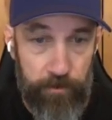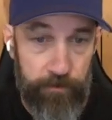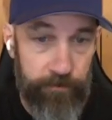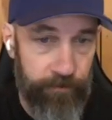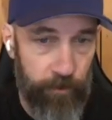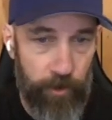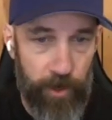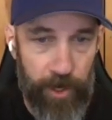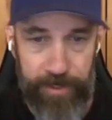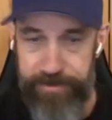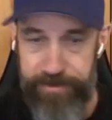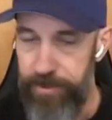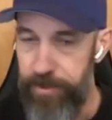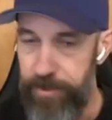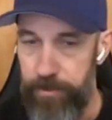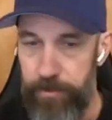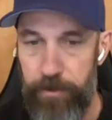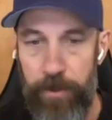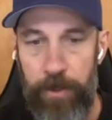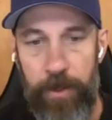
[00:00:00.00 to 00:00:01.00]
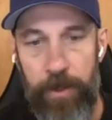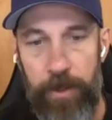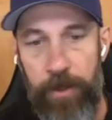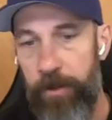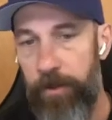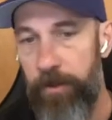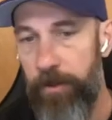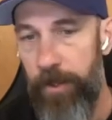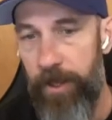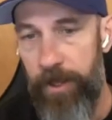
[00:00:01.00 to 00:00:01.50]
for IT.
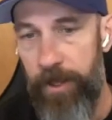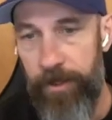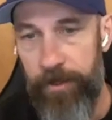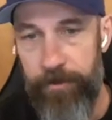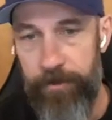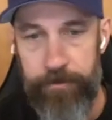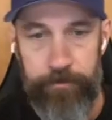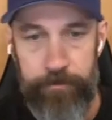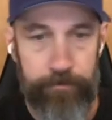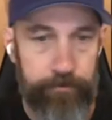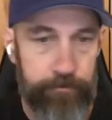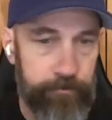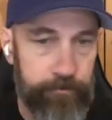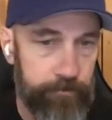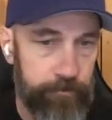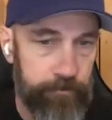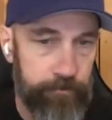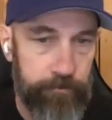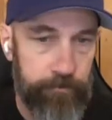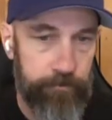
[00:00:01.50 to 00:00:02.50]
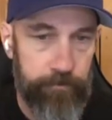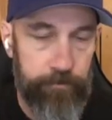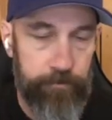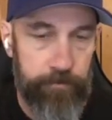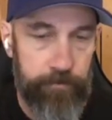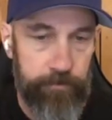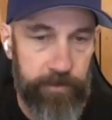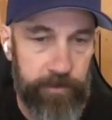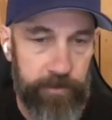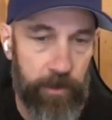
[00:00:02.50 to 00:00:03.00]
And
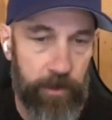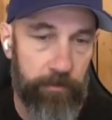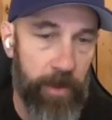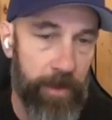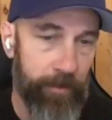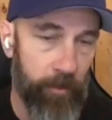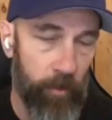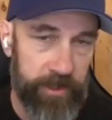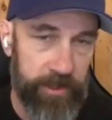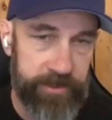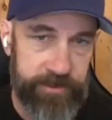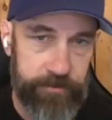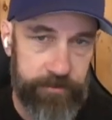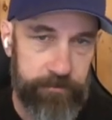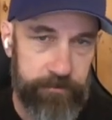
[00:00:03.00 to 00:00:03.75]
you know, maybe watch